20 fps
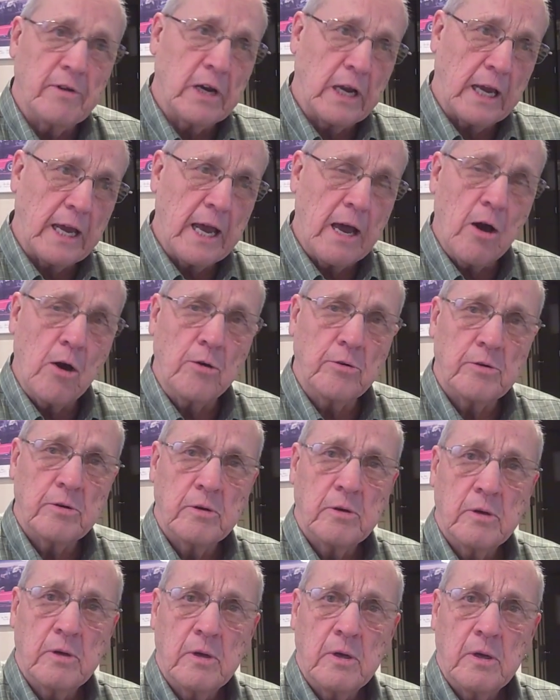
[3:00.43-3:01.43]
Have an account.
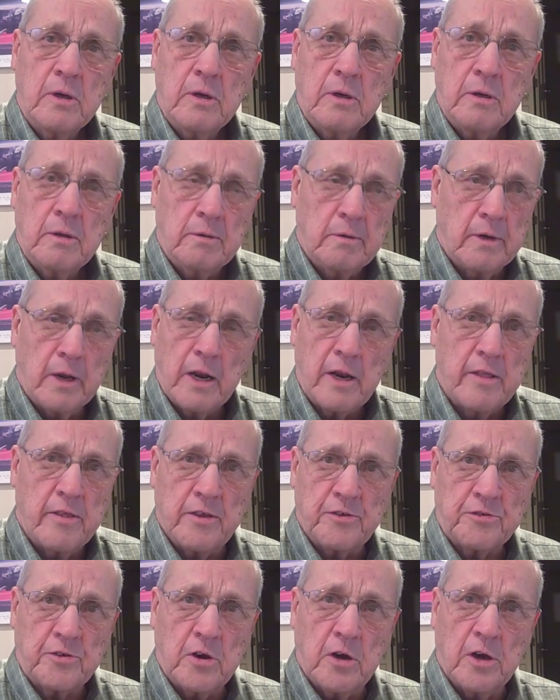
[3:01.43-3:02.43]
None
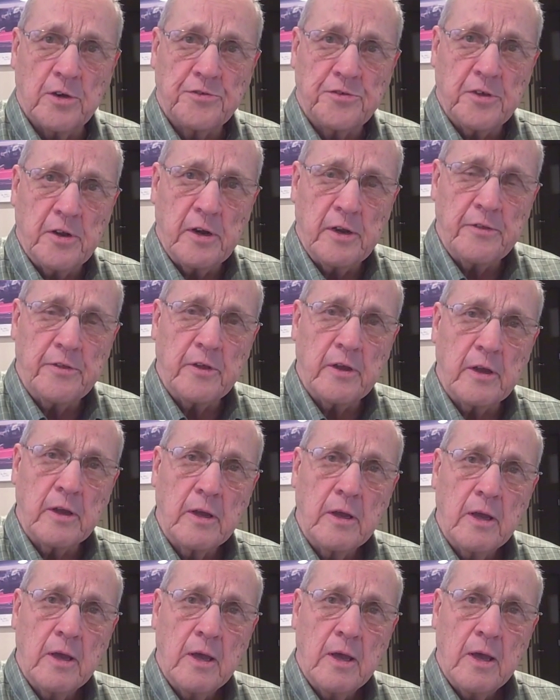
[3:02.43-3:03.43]
of this costs
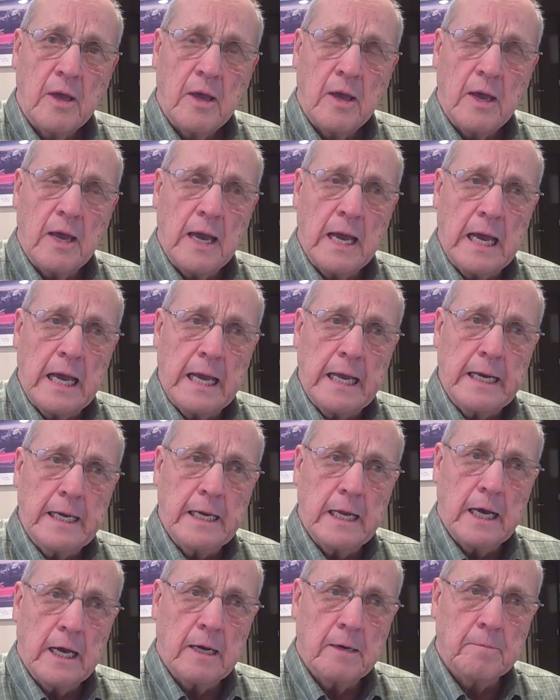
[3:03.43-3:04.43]
anything.
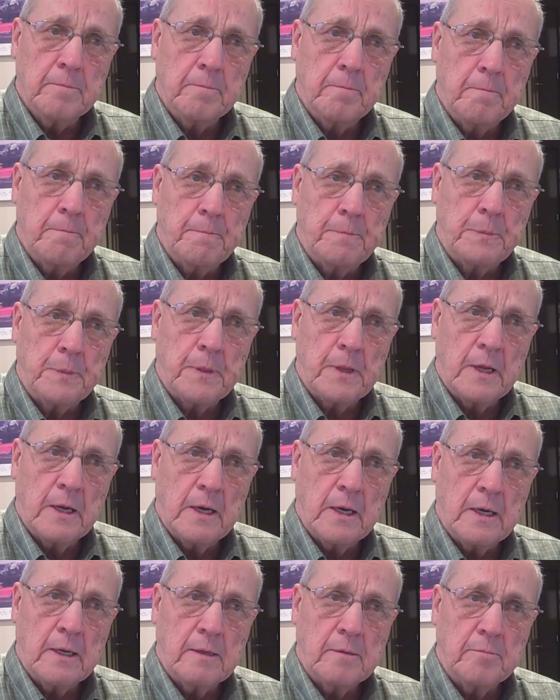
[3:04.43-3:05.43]
And
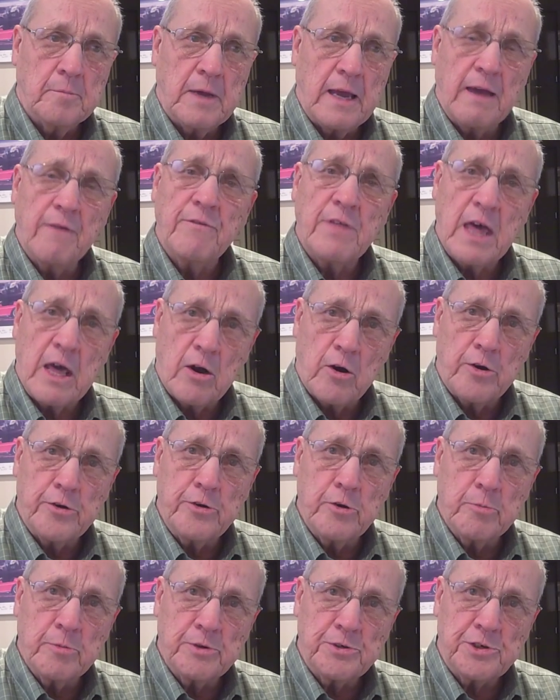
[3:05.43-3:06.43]
have that
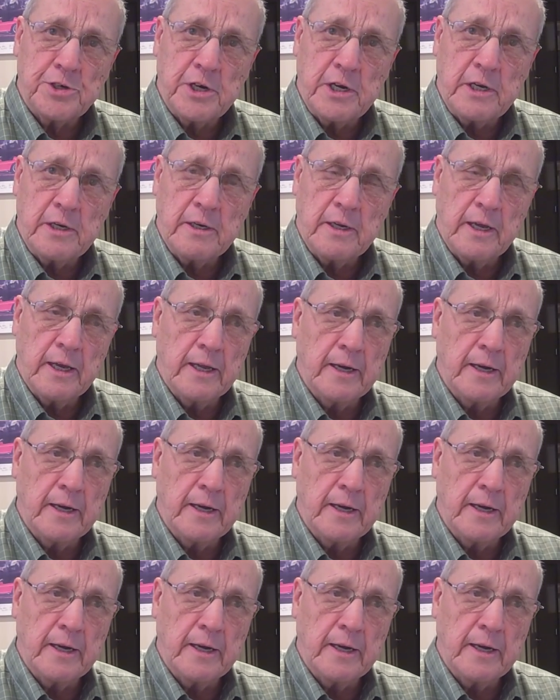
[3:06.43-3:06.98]
on your machine.